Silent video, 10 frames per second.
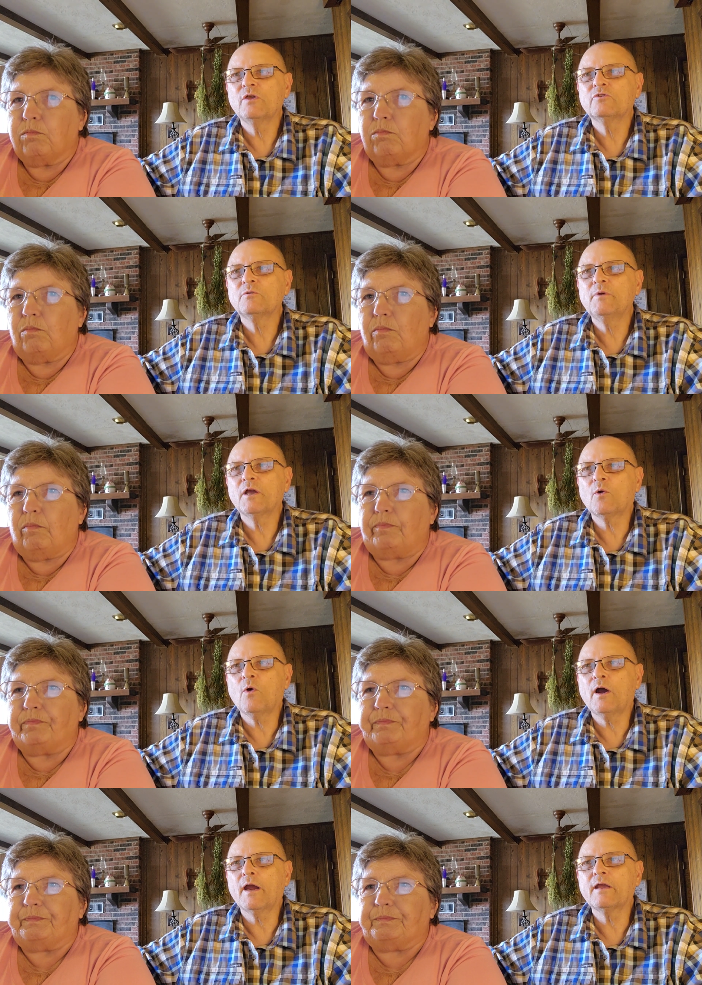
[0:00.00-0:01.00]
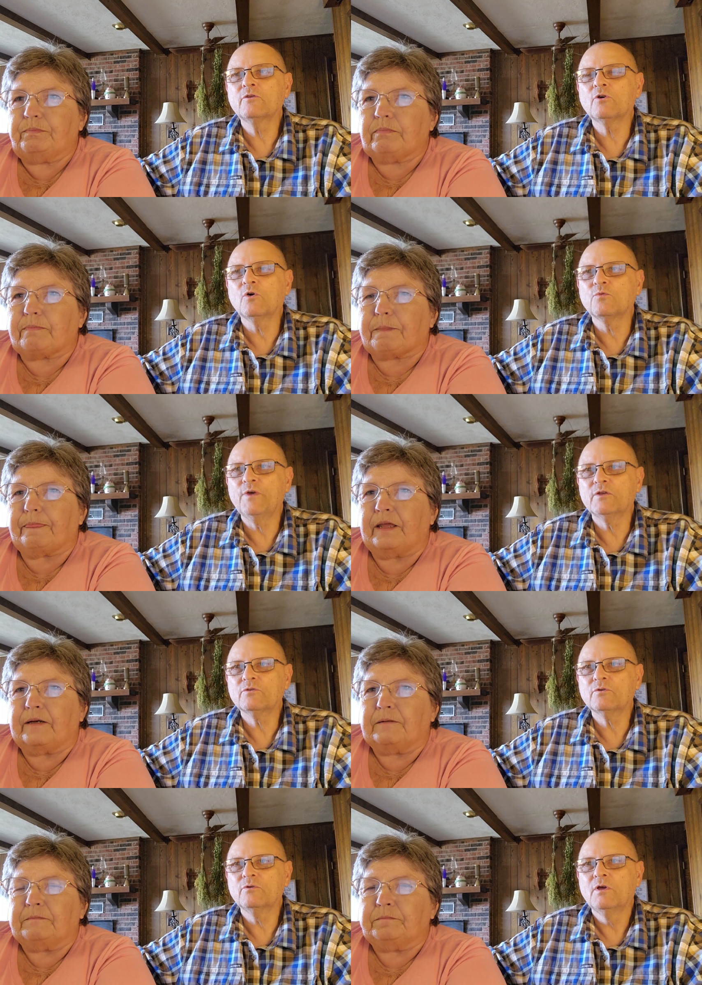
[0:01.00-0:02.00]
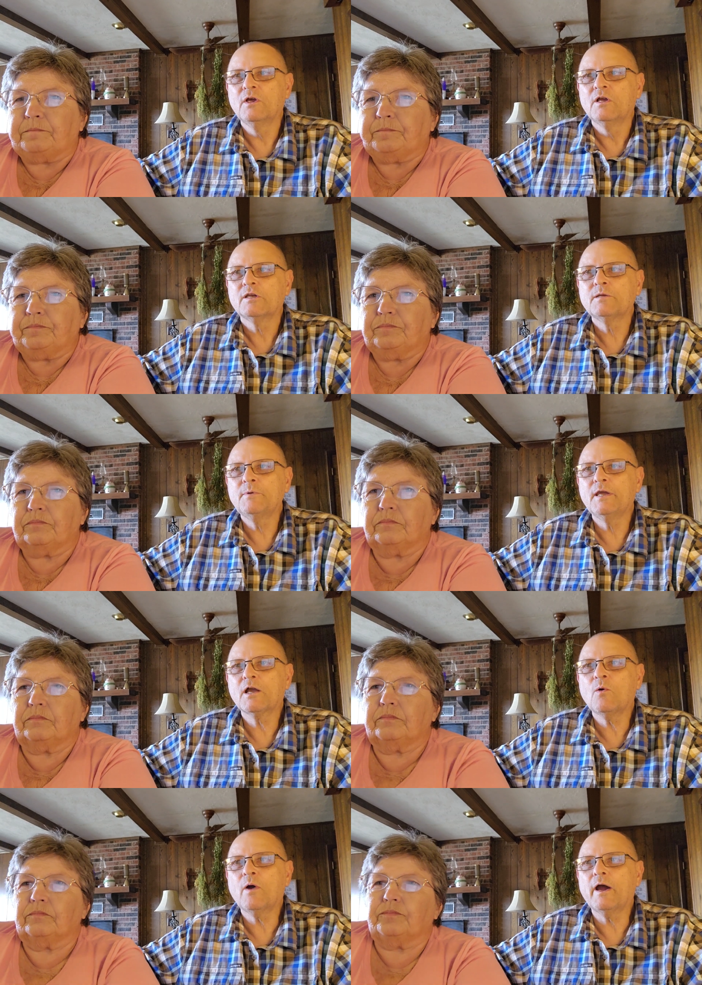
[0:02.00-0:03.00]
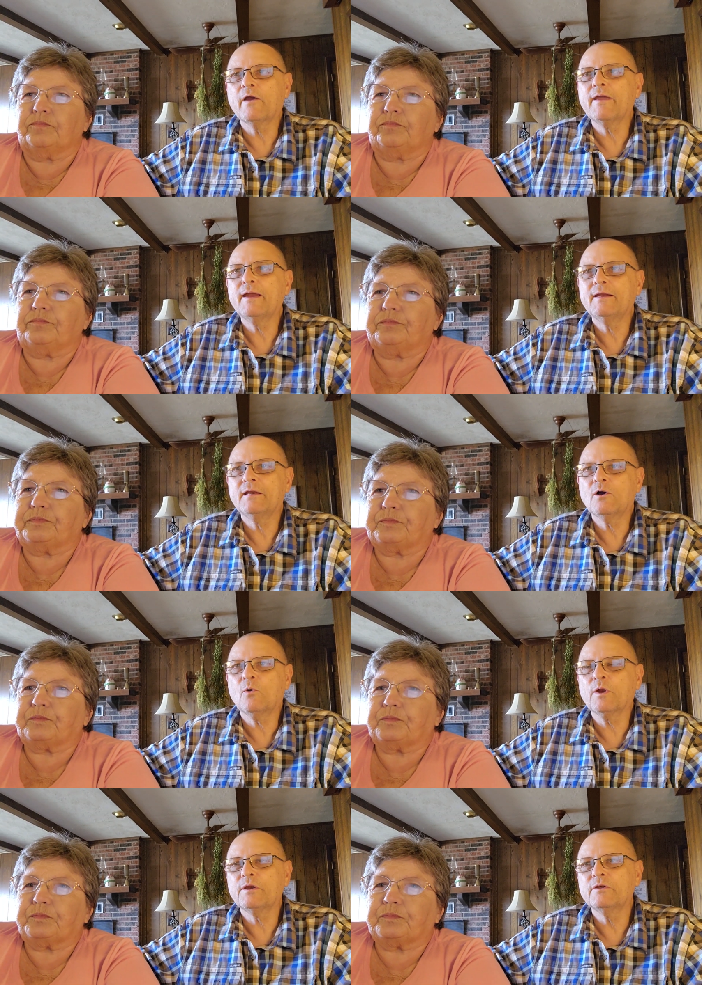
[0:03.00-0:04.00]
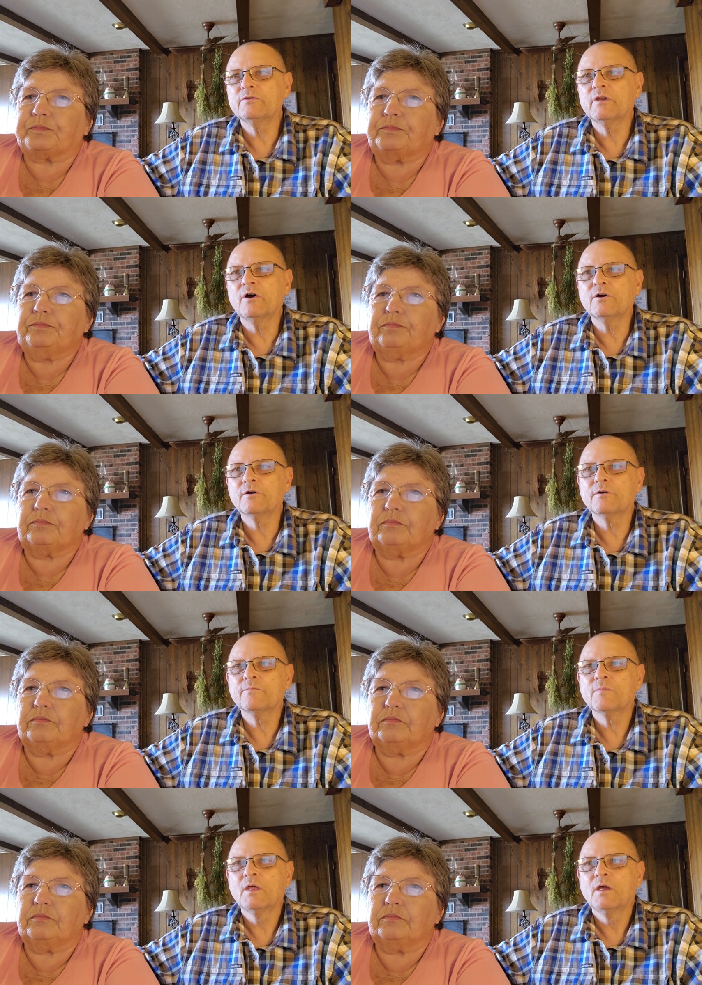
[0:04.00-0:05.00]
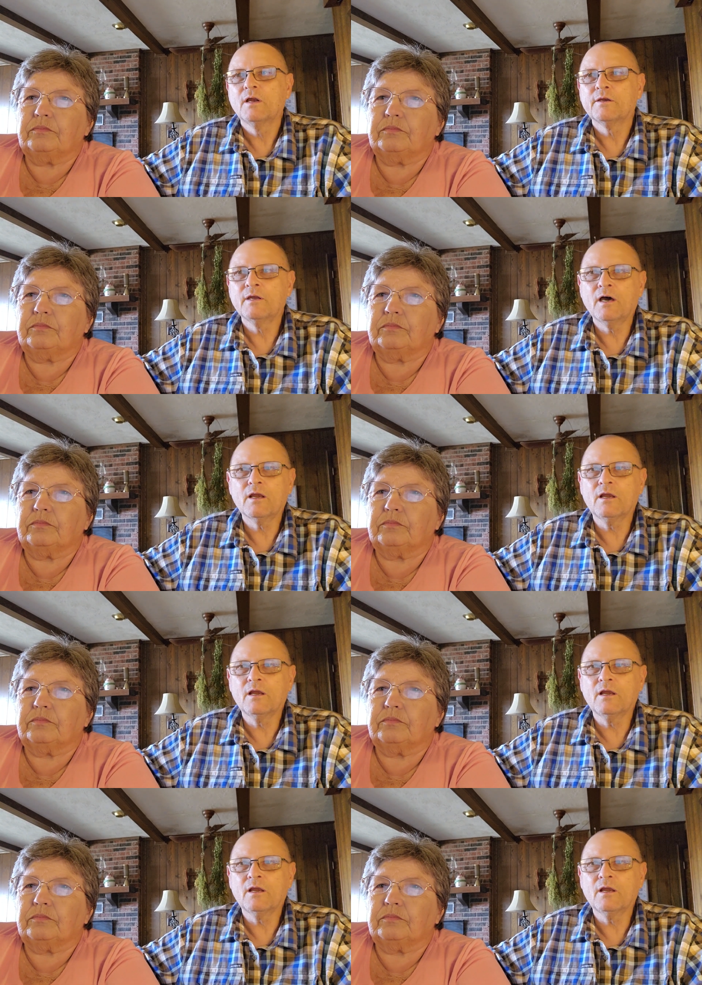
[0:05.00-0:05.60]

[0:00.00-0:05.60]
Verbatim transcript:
Speaker 1: is to be acquiring his own vessel, to be acquiring it in holiness and honor, not